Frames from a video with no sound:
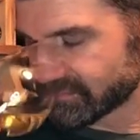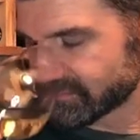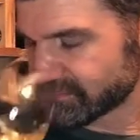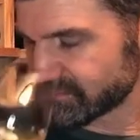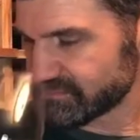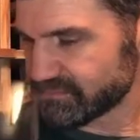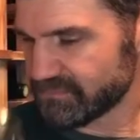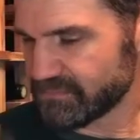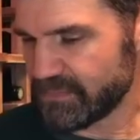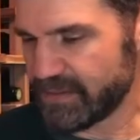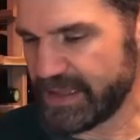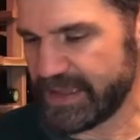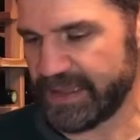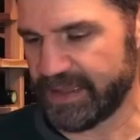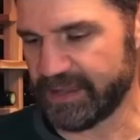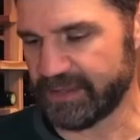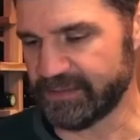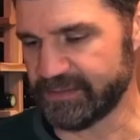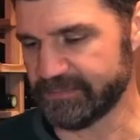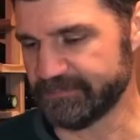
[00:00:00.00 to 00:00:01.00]

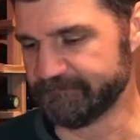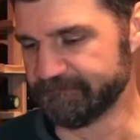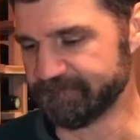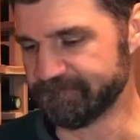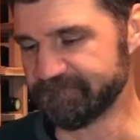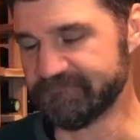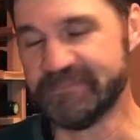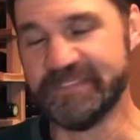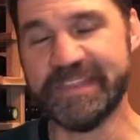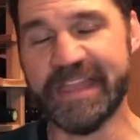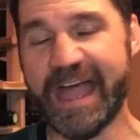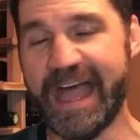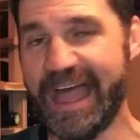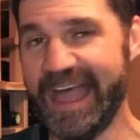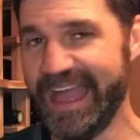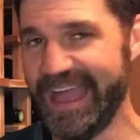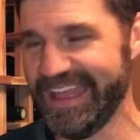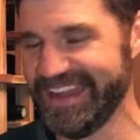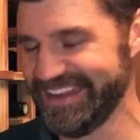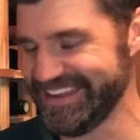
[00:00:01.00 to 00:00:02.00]
Man, that